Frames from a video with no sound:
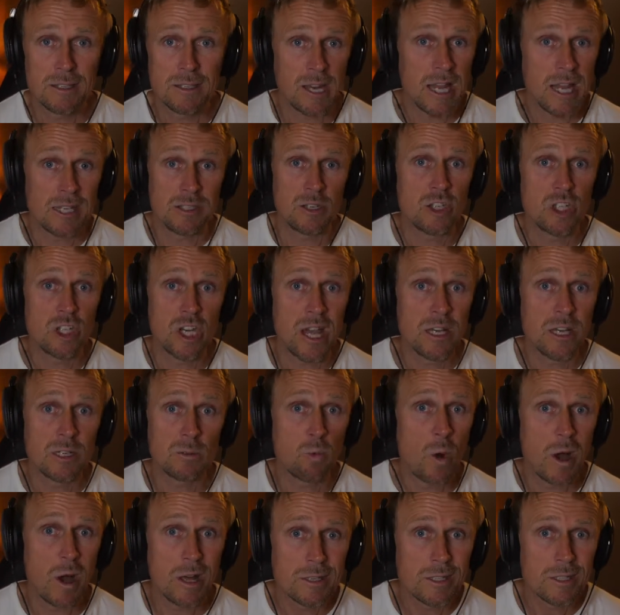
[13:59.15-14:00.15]
It hasn't changed
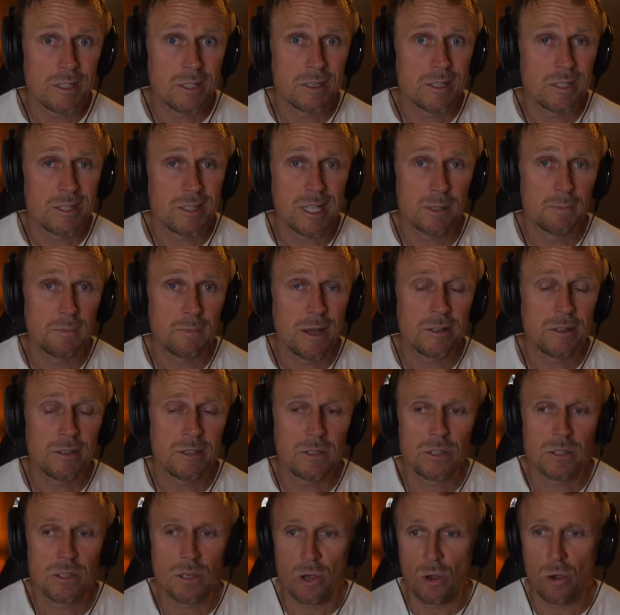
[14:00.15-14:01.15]
once in six months.
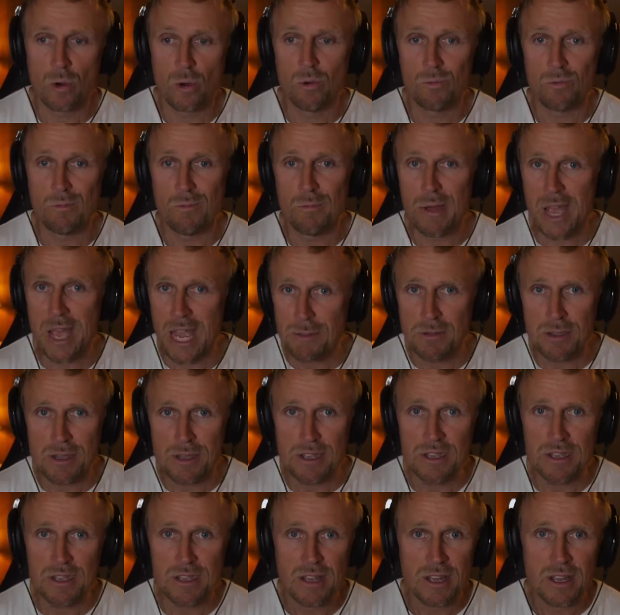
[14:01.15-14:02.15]
So
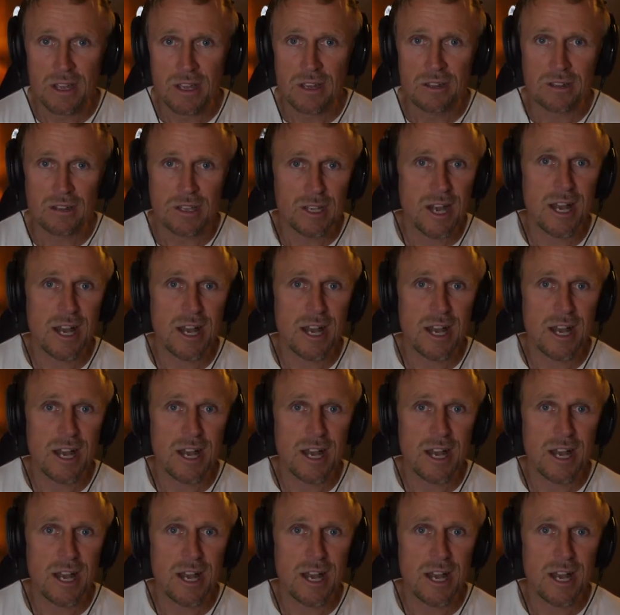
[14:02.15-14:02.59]
maybe the